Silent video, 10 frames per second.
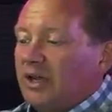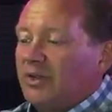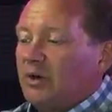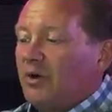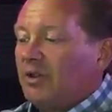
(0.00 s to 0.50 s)

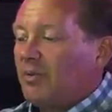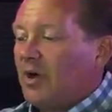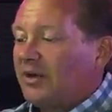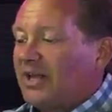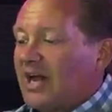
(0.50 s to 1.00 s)
I think one of the
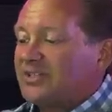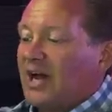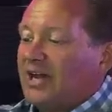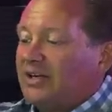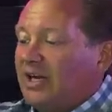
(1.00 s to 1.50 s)

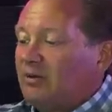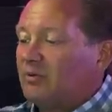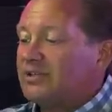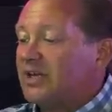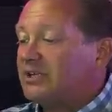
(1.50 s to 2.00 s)
podcasts I
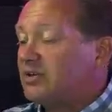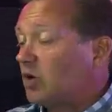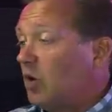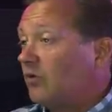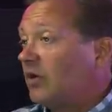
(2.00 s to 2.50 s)
did was they
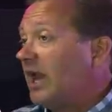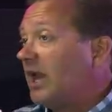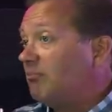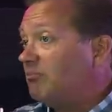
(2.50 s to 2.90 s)
took over